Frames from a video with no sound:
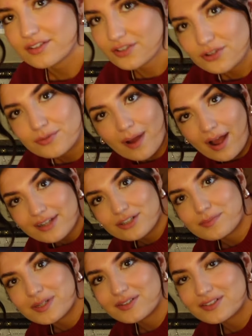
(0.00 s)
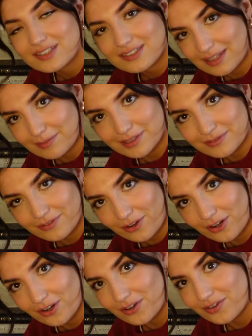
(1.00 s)
so you might not be able to see me
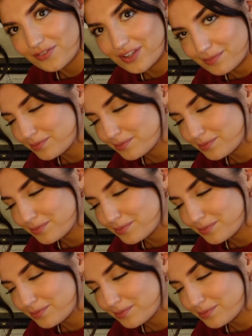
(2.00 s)
for a lot of this